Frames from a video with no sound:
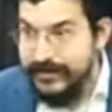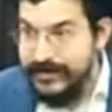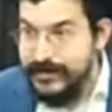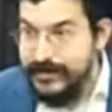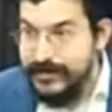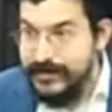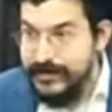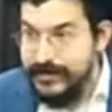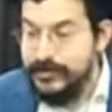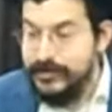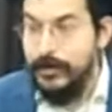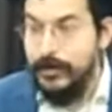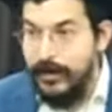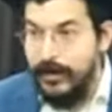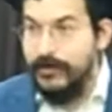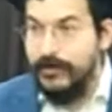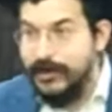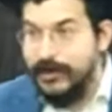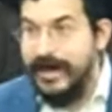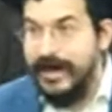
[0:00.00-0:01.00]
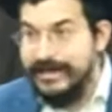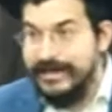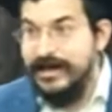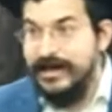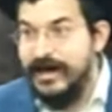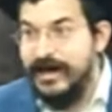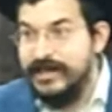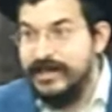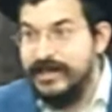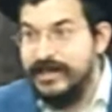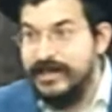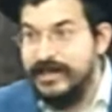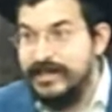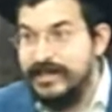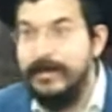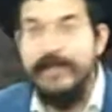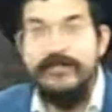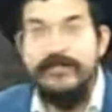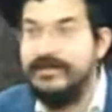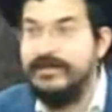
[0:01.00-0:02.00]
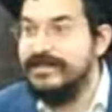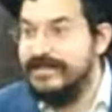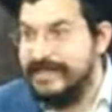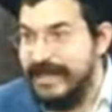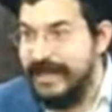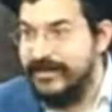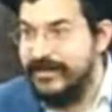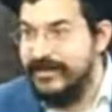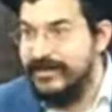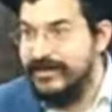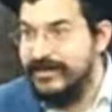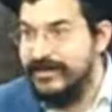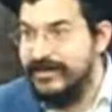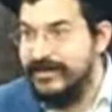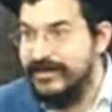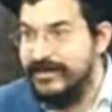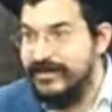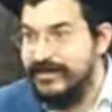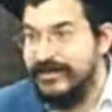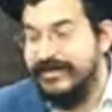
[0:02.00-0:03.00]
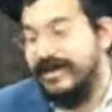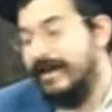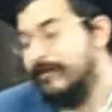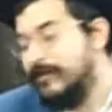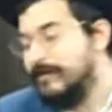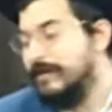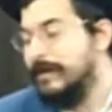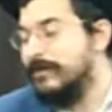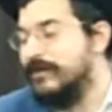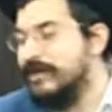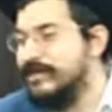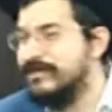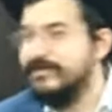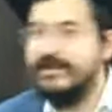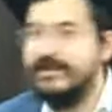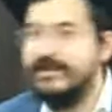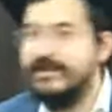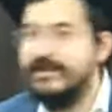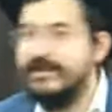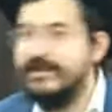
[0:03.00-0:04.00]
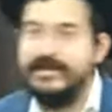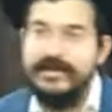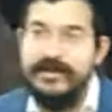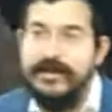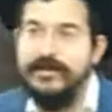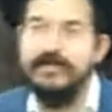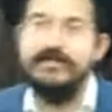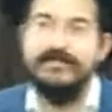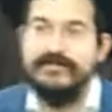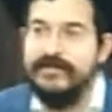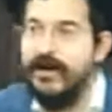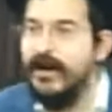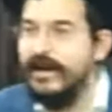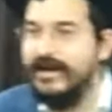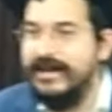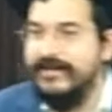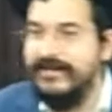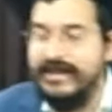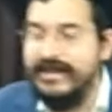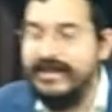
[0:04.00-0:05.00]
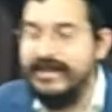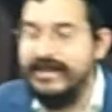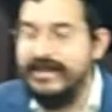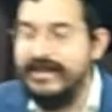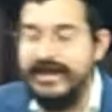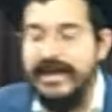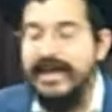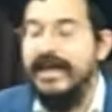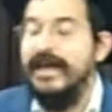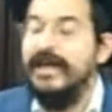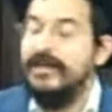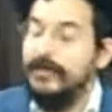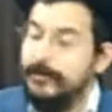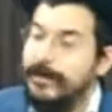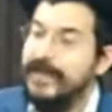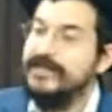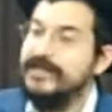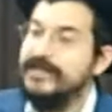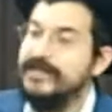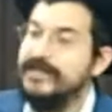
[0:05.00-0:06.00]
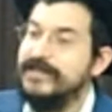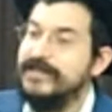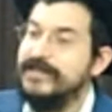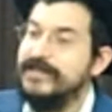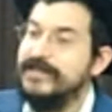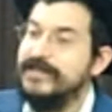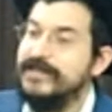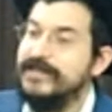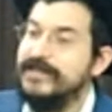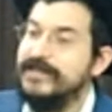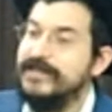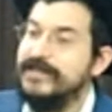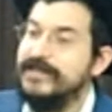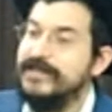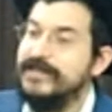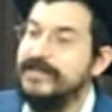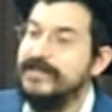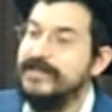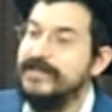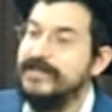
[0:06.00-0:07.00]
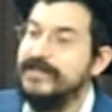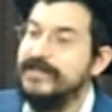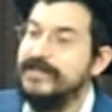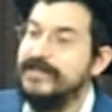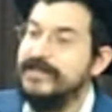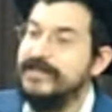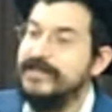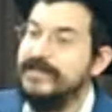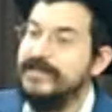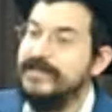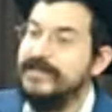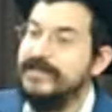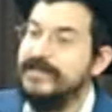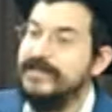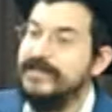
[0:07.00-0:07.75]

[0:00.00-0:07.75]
So Baruch Atah Hashem, everyone does it together. Yeah, most people they just talk and everything. The best way is to do it with